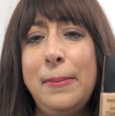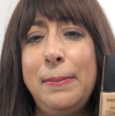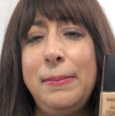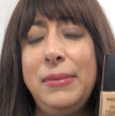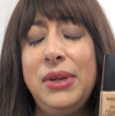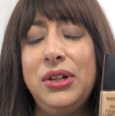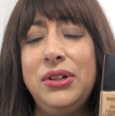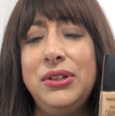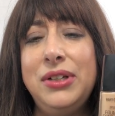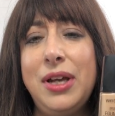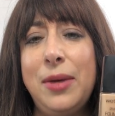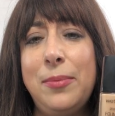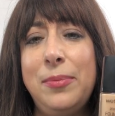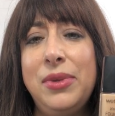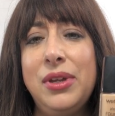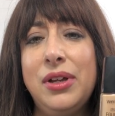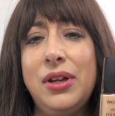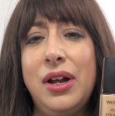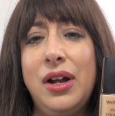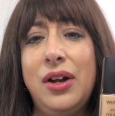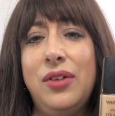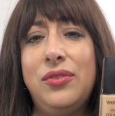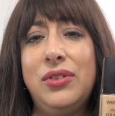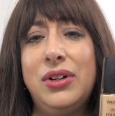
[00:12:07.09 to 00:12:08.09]
build up the
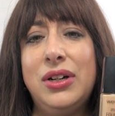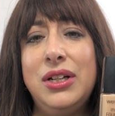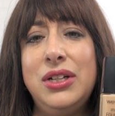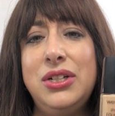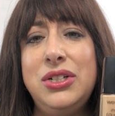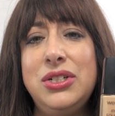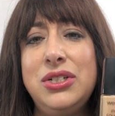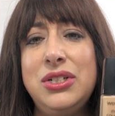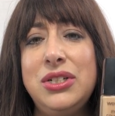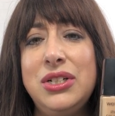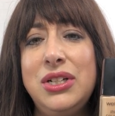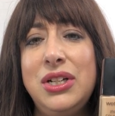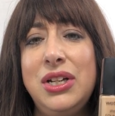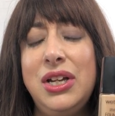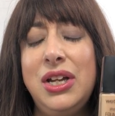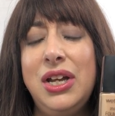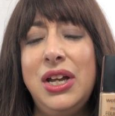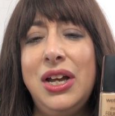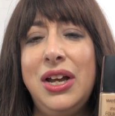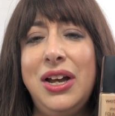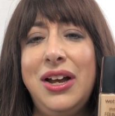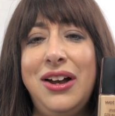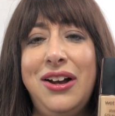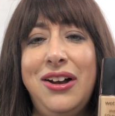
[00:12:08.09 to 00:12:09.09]
coverage.
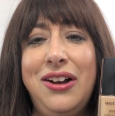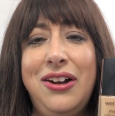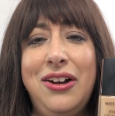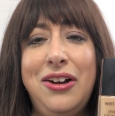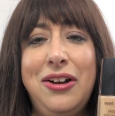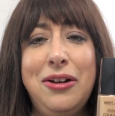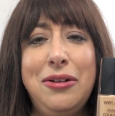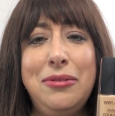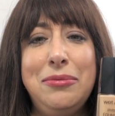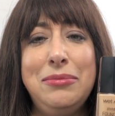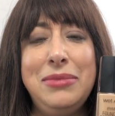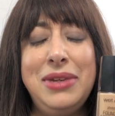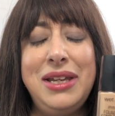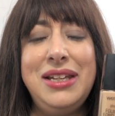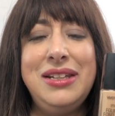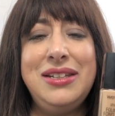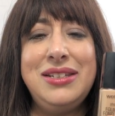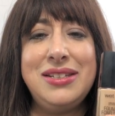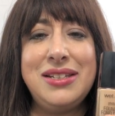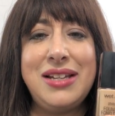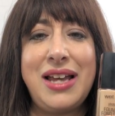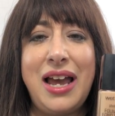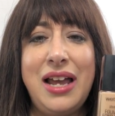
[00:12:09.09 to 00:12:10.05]
It